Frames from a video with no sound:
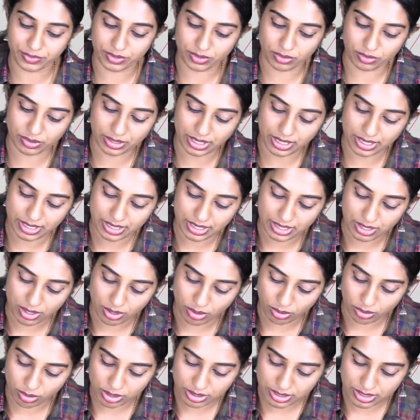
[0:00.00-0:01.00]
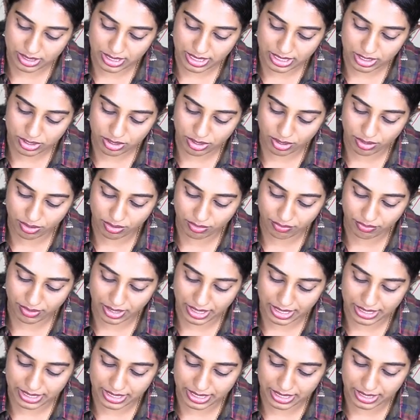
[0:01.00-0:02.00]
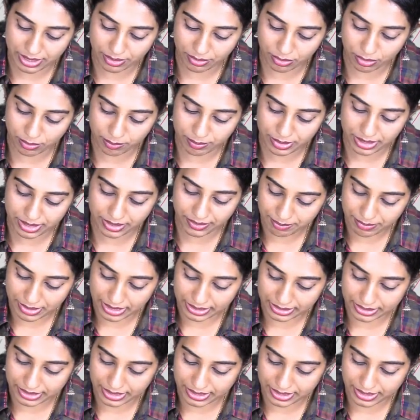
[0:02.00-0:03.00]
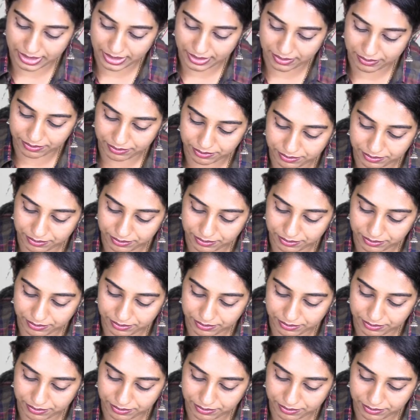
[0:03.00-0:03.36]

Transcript: Okay, origination of anaerobic bacteria.